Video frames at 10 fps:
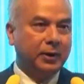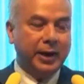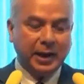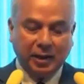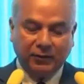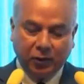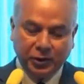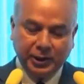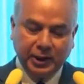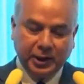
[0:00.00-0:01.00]
that are
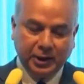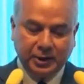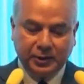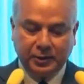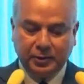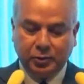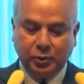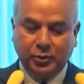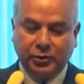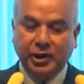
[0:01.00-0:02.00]
forcing us to
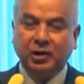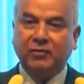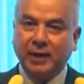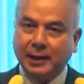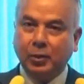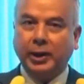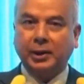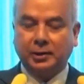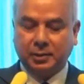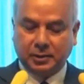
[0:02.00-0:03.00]
reevaluate